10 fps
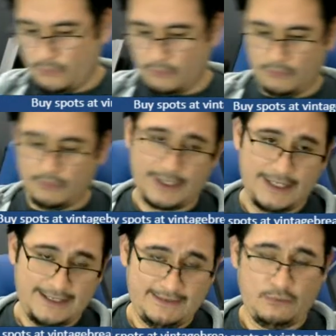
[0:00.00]
we're
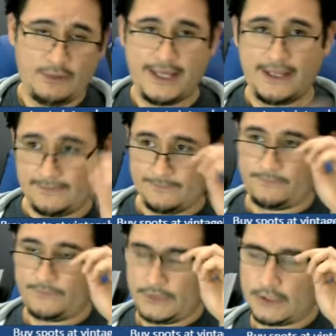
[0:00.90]
gonna give away
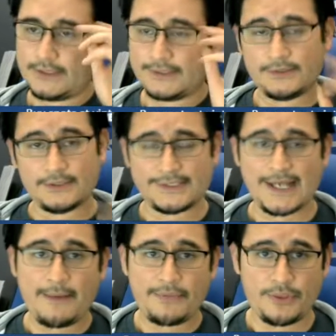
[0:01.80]
to a
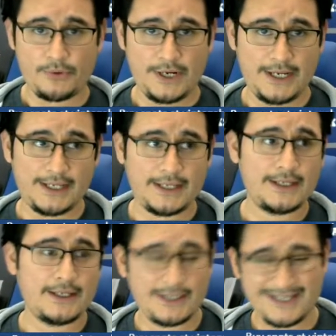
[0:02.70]
top three
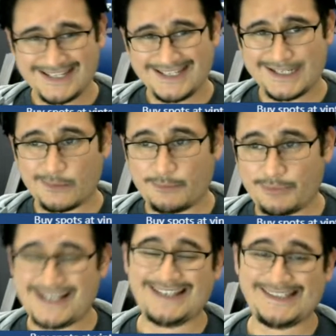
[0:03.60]

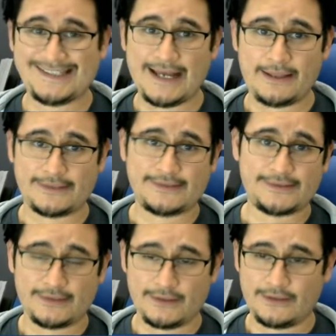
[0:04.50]
complete
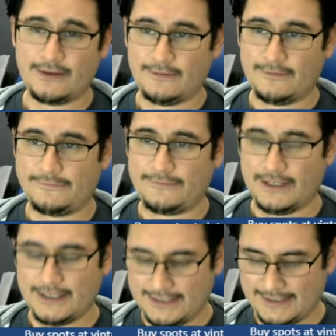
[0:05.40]
sets of
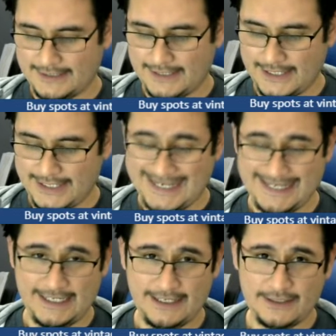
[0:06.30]

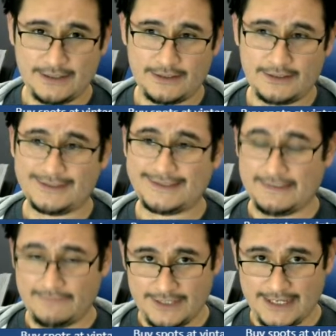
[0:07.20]
80,
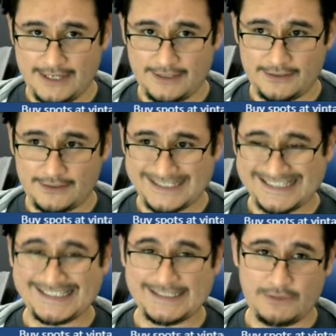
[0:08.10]
78, and
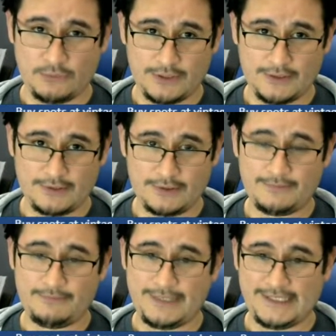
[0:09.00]
71
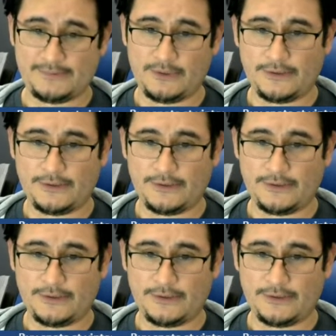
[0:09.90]
baseball.